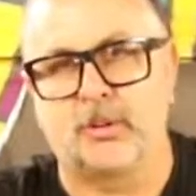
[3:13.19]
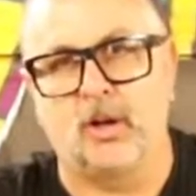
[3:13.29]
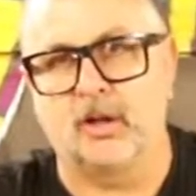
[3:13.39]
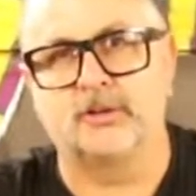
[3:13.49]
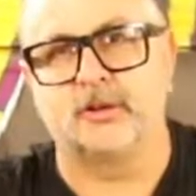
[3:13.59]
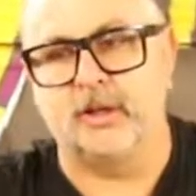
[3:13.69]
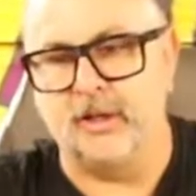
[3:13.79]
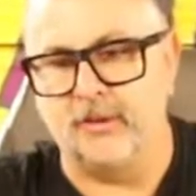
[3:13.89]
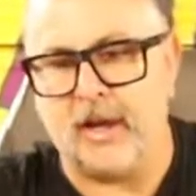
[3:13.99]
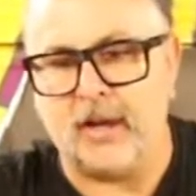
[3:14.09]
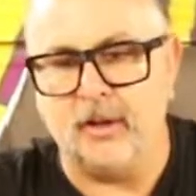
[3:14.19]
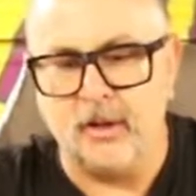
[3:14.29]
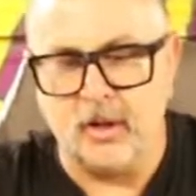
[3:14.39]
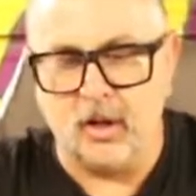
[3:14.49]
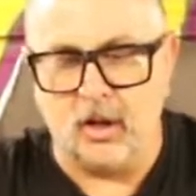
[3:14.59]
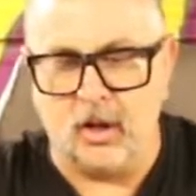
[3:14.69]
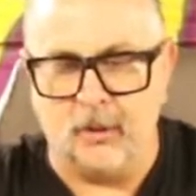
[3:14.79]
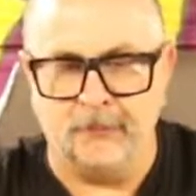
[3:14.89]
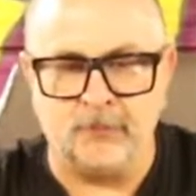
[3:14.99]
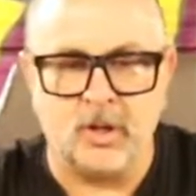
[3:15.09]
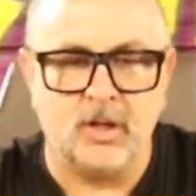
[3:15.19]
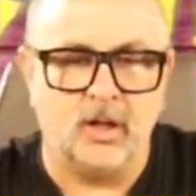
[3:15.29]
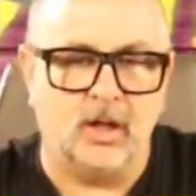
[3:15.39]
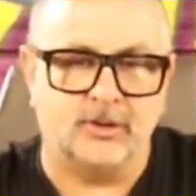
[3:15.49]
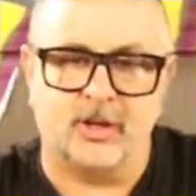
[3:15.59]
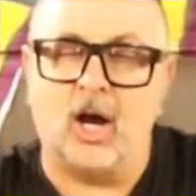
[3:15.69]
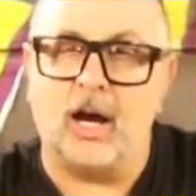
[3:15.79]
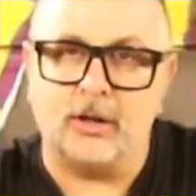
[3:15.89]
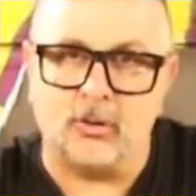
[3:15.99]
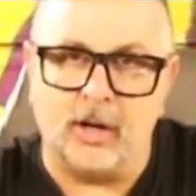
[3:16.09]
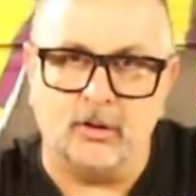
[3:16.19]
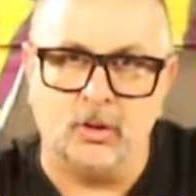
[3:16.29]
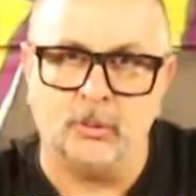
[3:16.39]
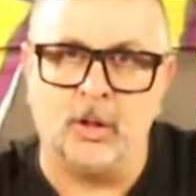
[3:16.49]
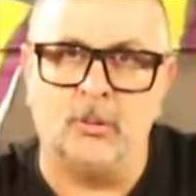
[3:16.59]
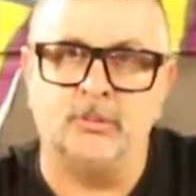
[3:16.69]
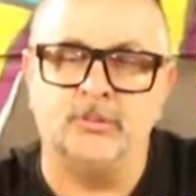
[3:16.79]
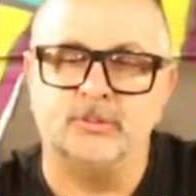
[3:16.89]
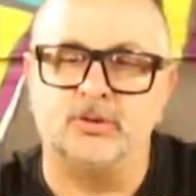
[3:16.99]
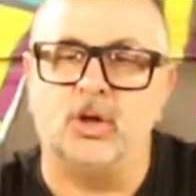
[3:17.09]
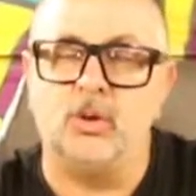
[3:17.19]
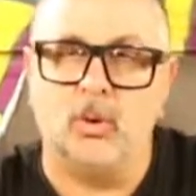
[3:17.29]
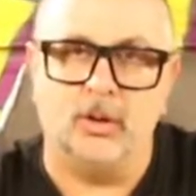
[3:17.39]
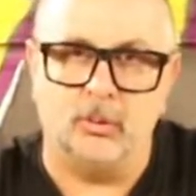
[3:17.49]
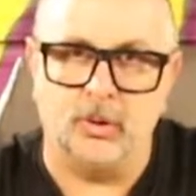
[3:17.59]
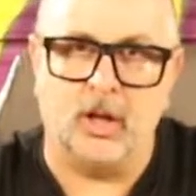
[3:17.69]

products or any of that. It's a high-grade aluminum, so you weld it with